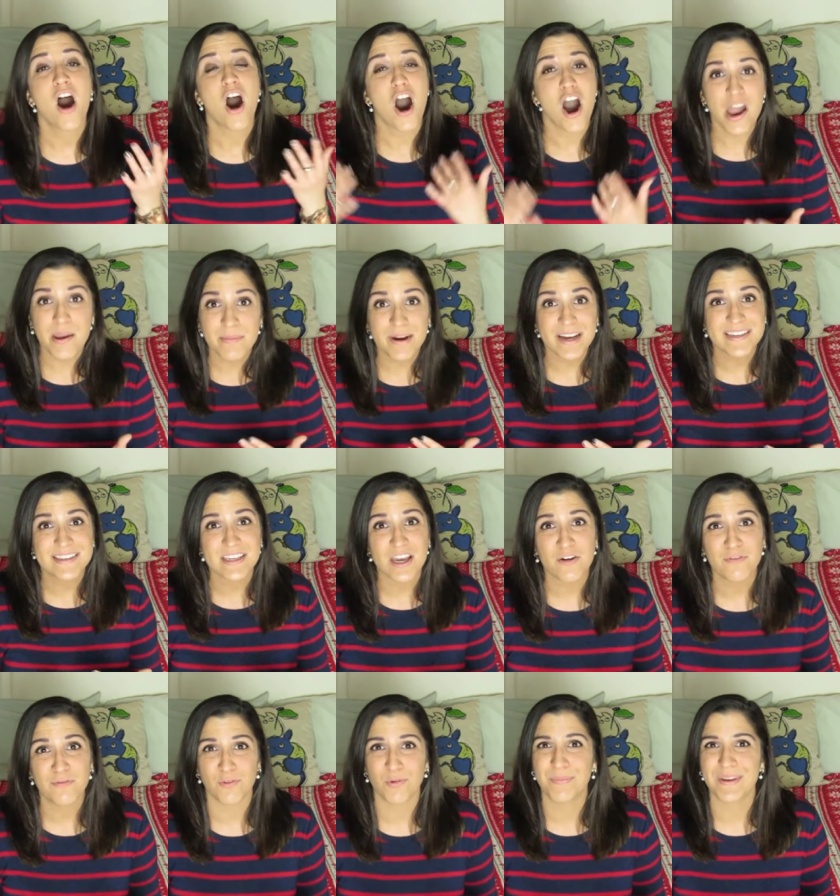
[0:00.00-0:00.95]
I
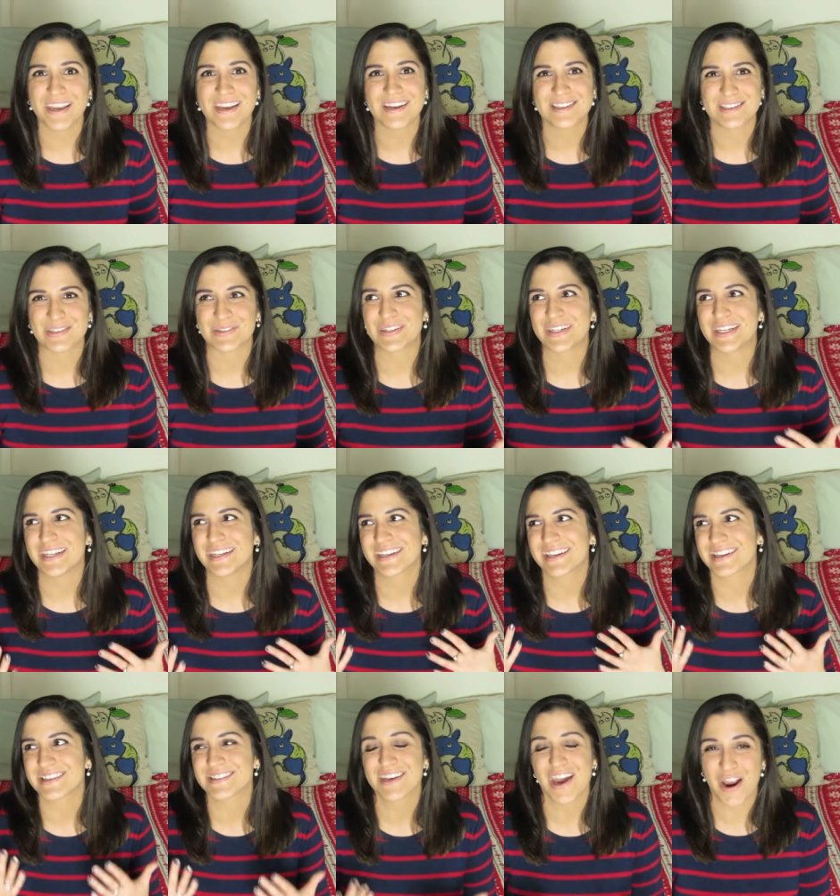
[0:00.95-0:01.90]
myself will be entering
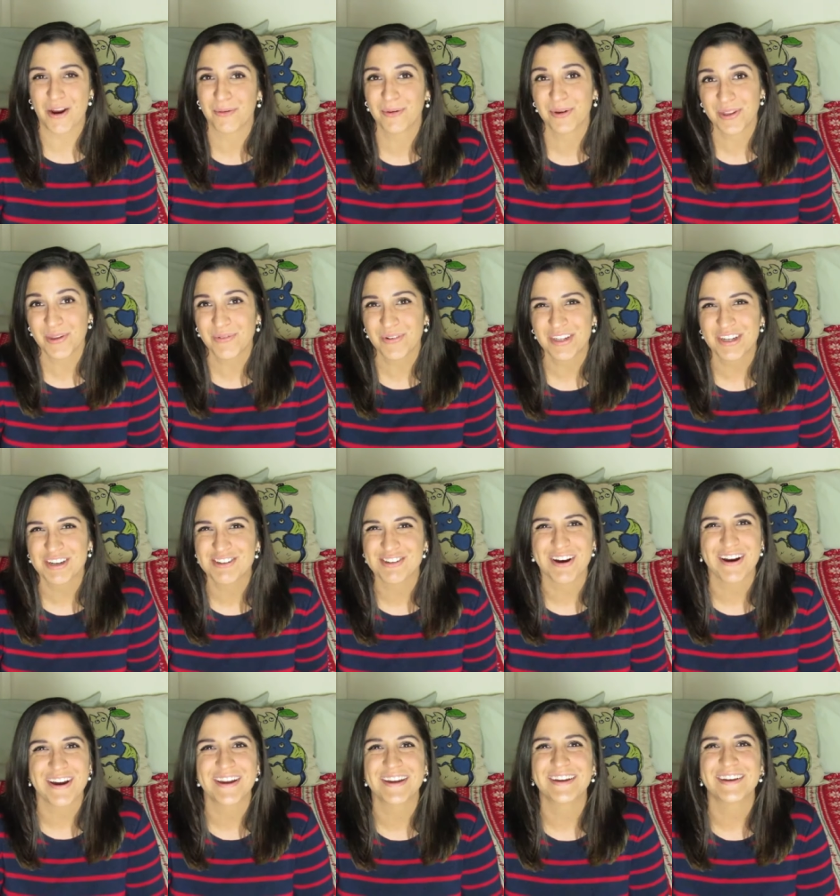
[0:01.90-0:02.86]
because I really want to
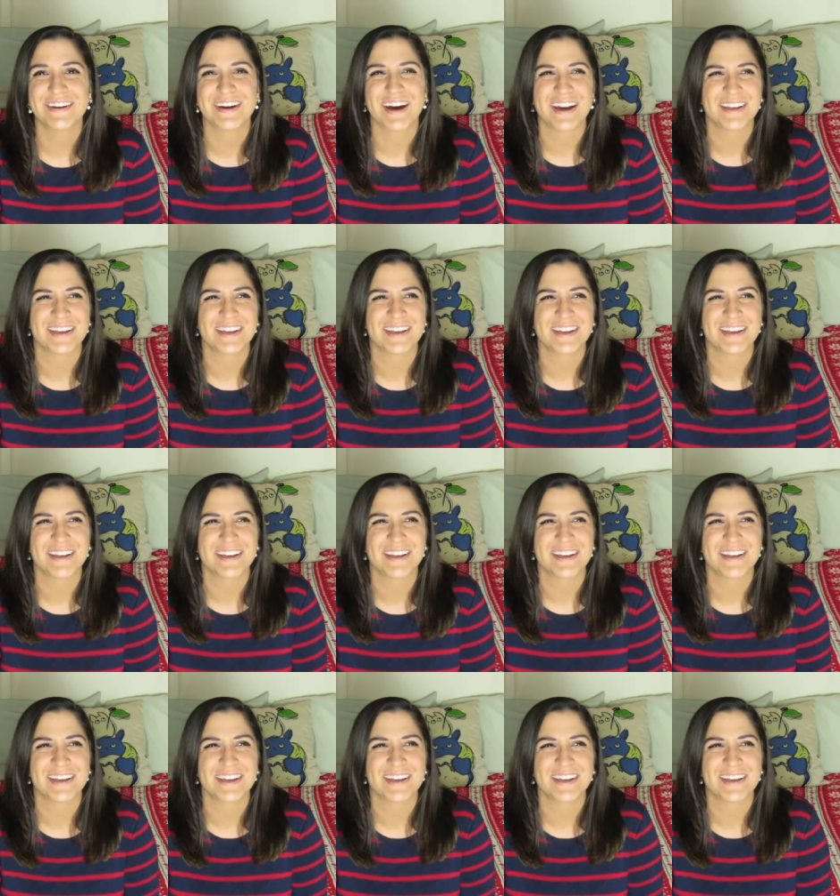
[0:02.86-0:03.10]
try it.